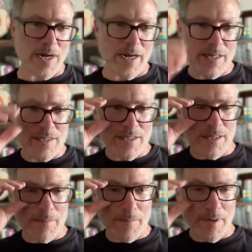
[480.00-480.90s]
the hockey
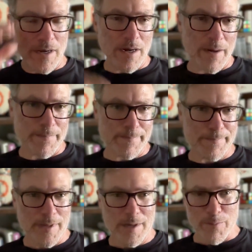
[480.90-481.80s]
team.
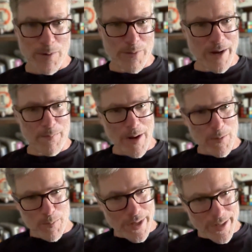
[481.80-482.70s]
We ride
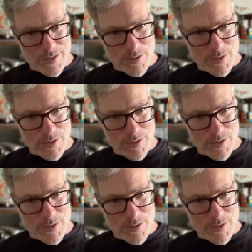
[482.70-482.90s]
mountain bikes,